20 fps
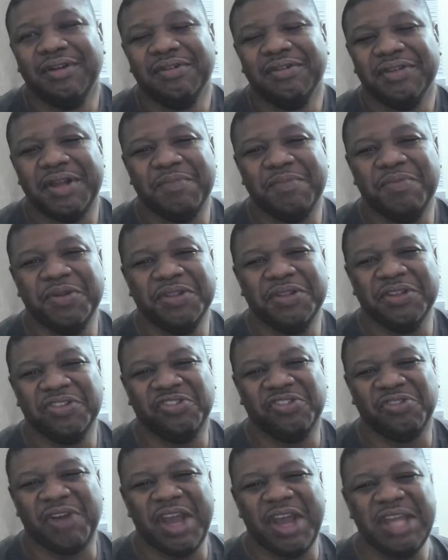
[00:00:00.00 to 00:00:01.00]
They put the
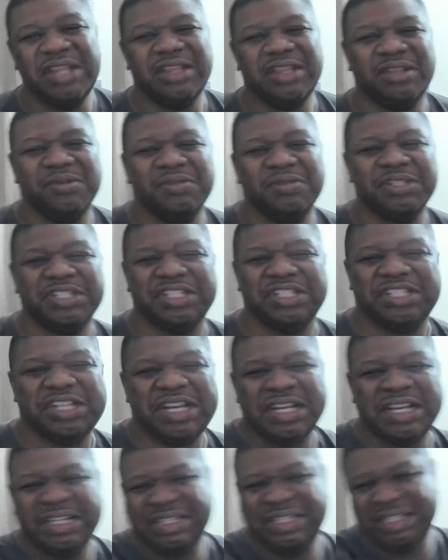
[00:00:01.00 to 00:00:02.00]
Triton through his
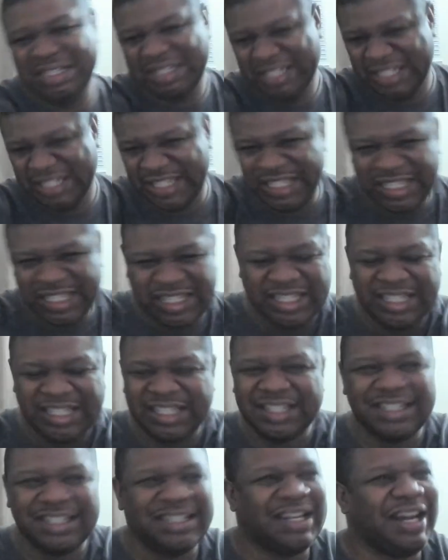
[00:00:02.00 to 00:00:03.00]
chest.
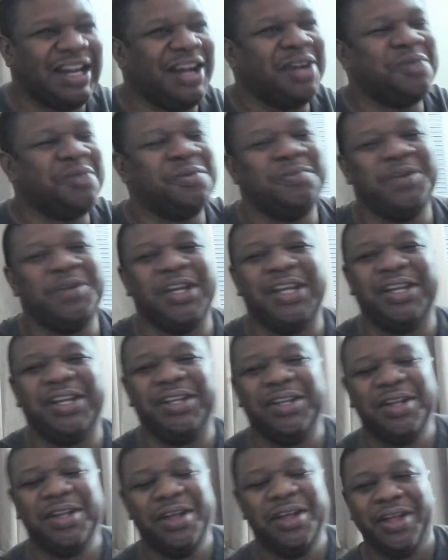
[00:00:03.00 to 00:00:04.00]

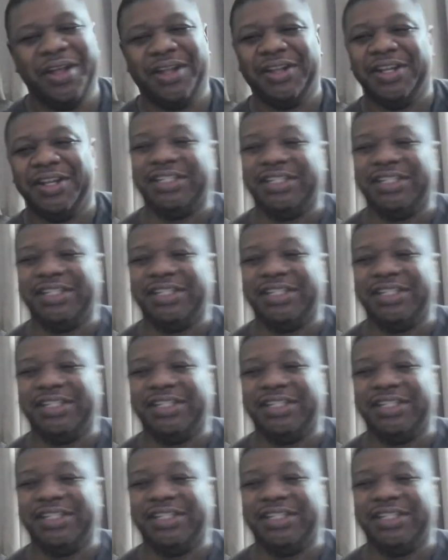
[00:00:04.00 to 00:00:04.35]
Aquaman. They